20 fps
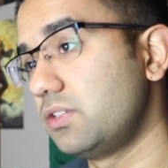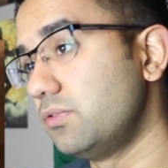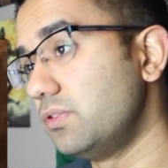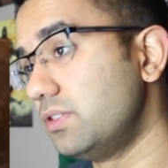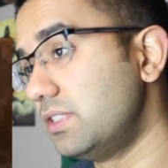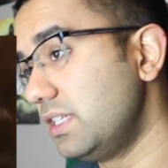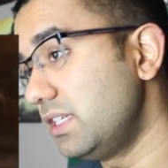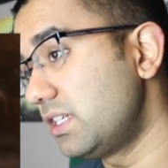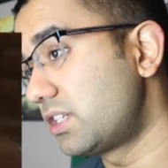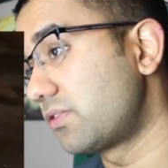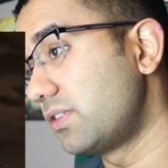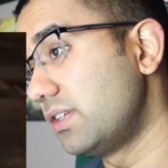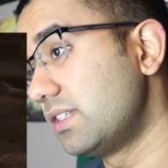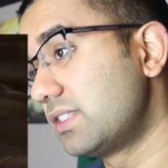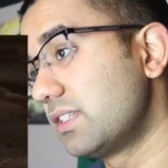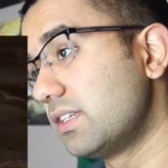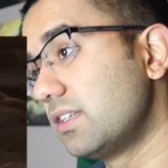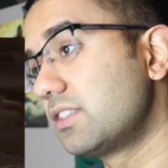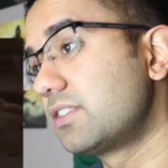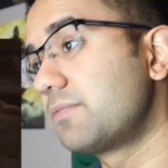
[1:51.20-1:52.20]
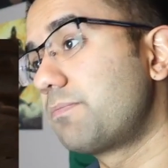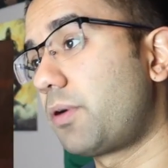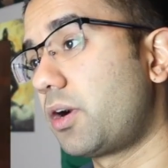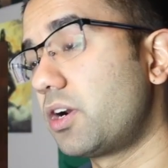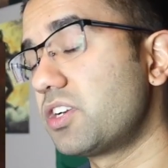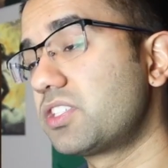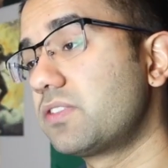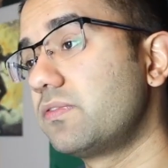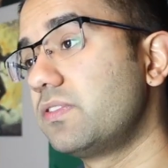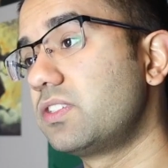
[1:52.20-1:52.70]
to decreases,
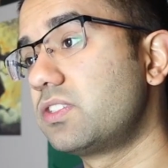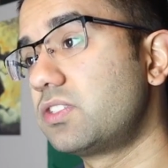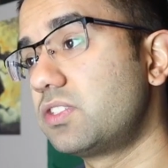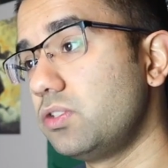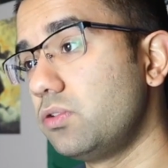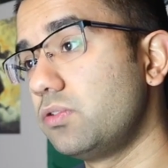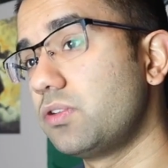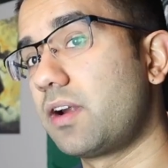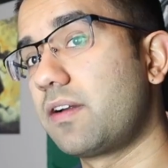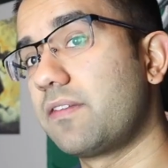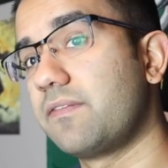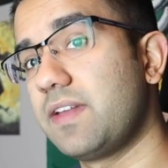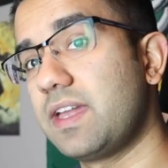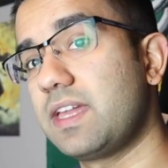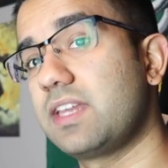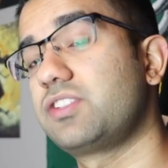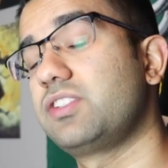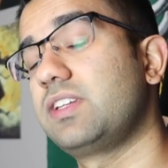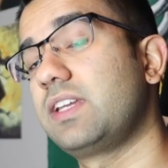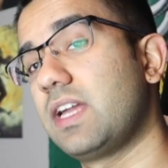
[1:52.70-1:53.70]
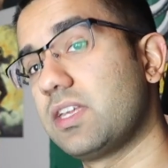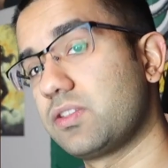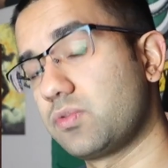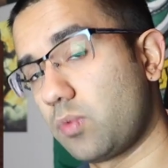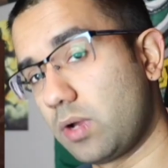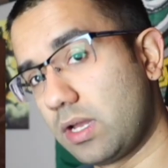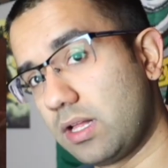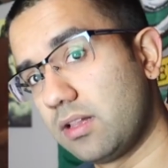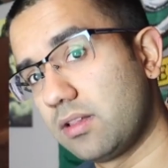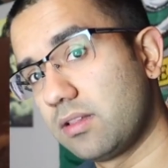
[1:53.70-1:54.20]
parts of his suit are vanishing as
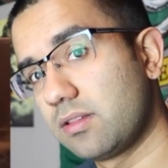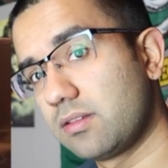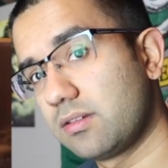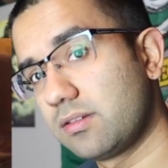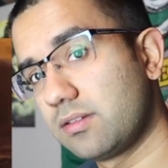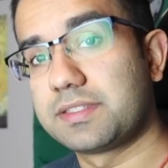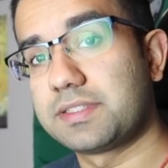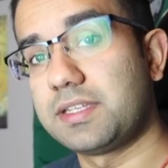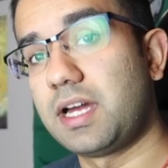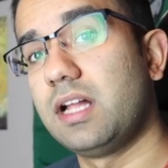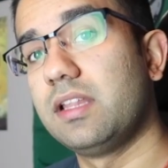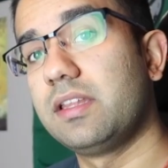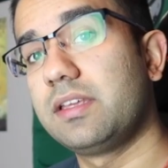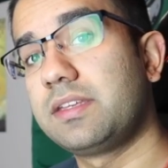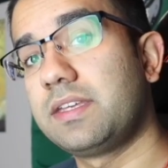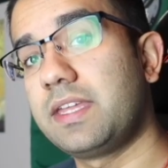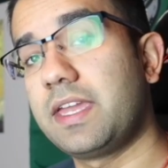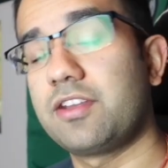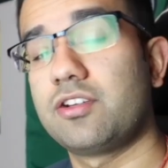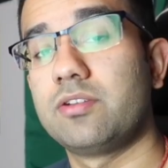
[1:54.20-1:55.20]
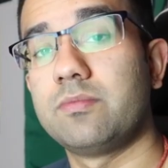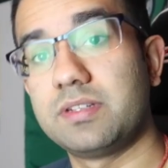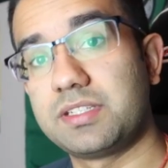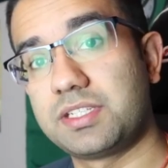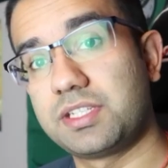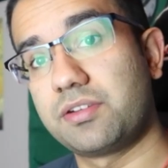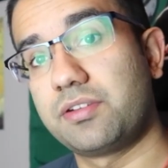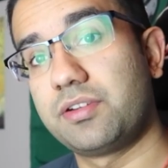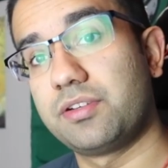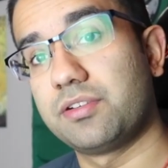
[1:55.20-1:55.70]
well. Solid
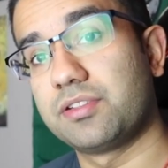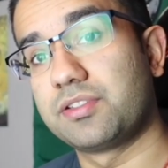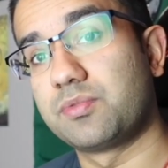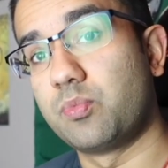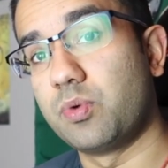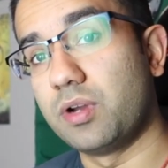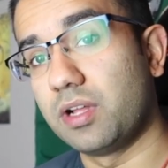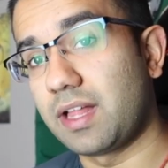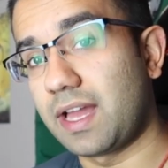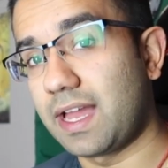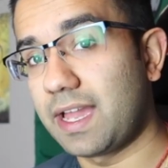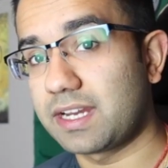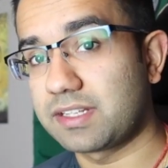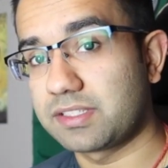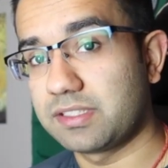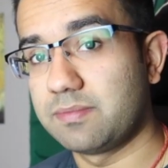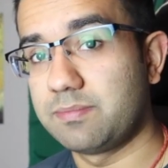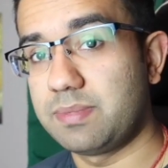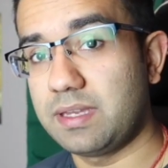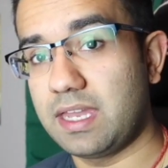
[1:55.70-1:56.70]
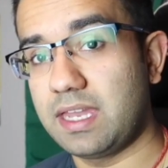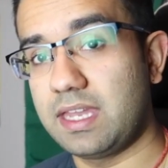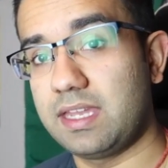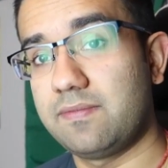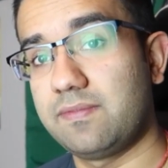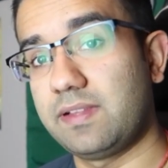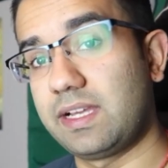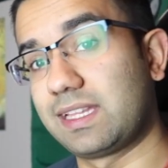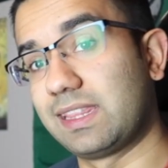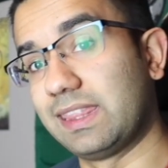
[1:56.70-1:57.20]
nanomaterials will actually
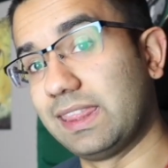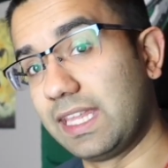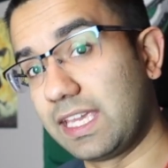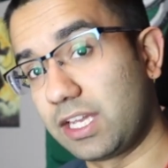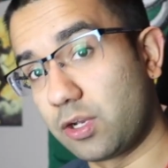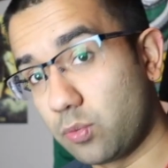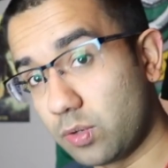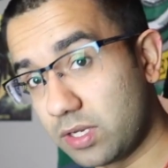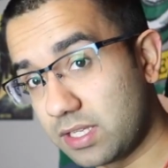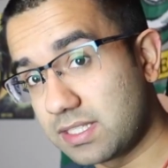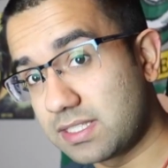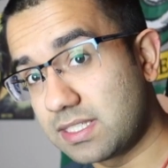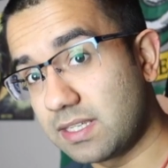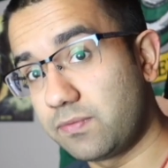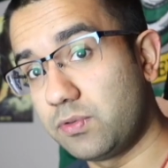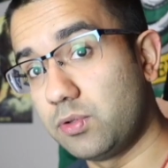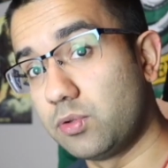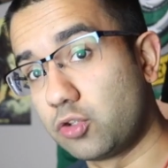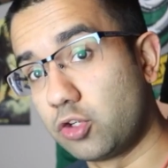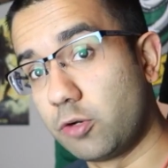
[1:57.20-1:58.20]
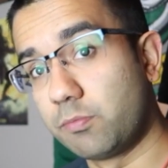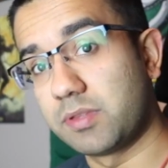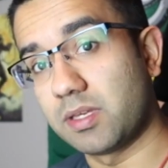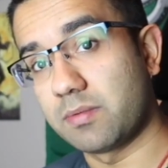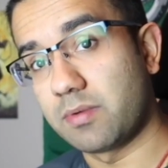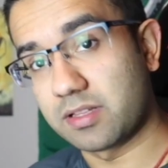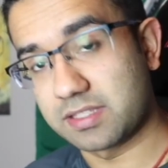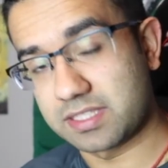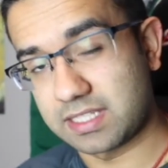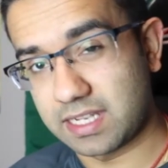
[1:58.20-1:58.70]
behave like liquids if you group
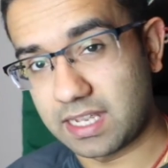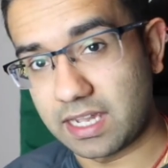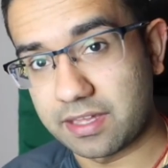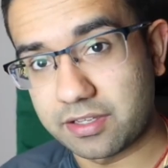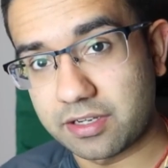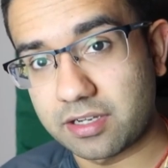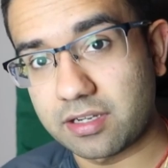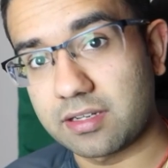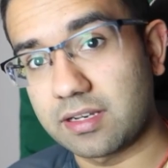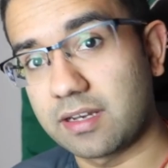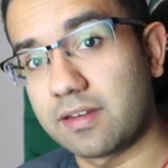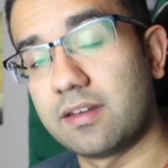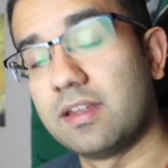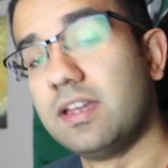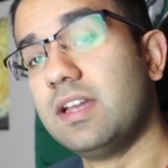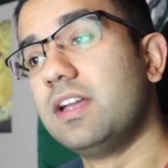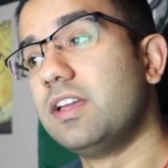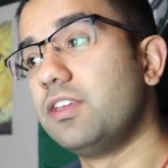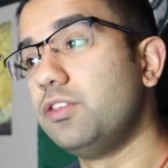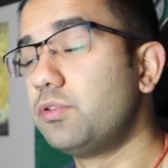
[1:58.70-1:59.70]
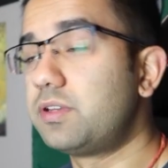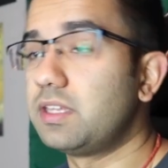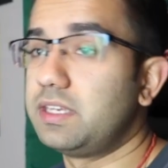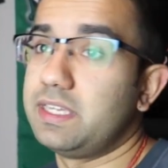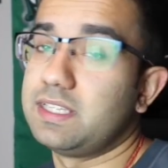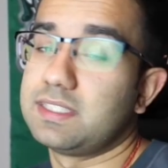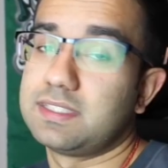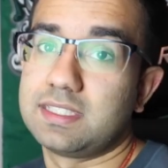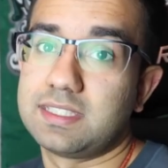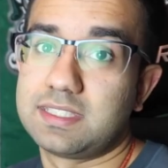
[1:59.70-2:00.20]
them all together, and you can
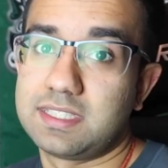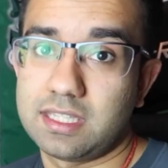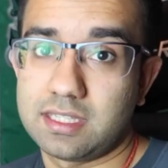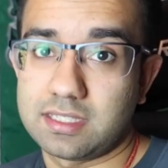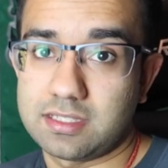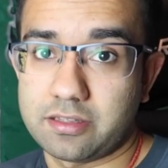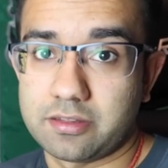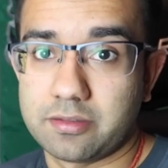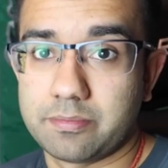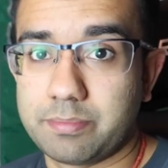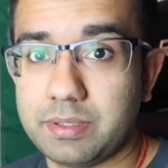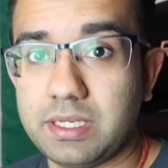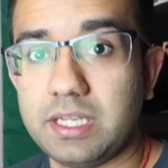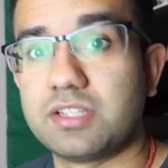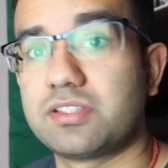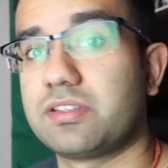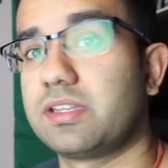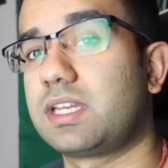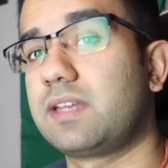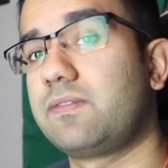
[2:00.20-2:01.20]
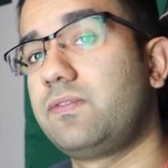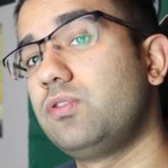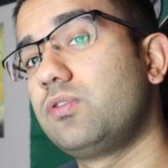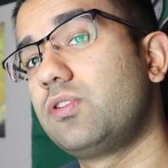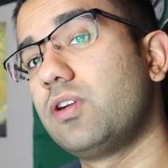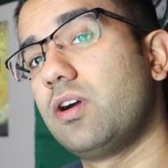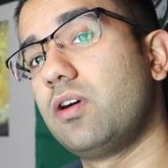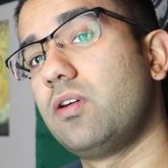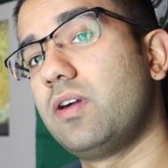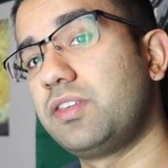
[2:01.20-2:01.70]
easily see this on the beach. Like, if you
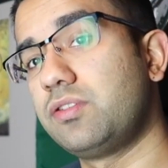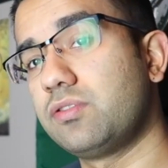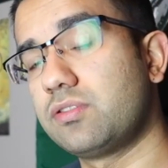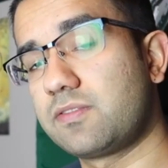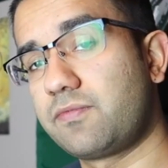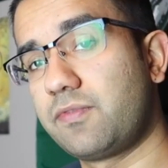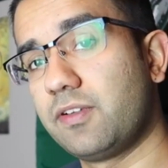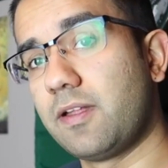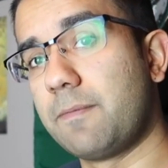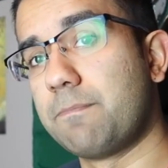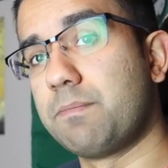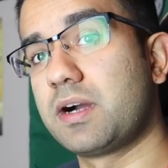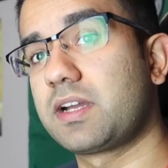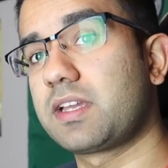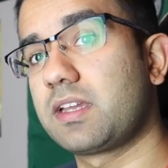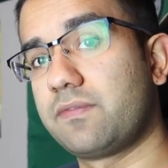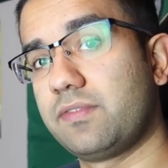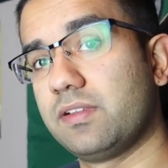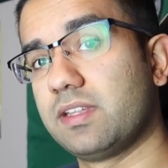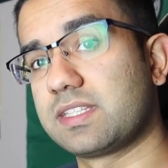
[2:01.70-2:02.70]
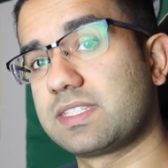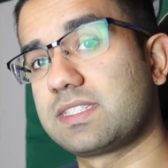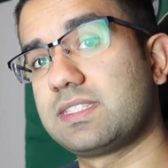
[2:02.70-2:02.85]
go and you just fill a bucket full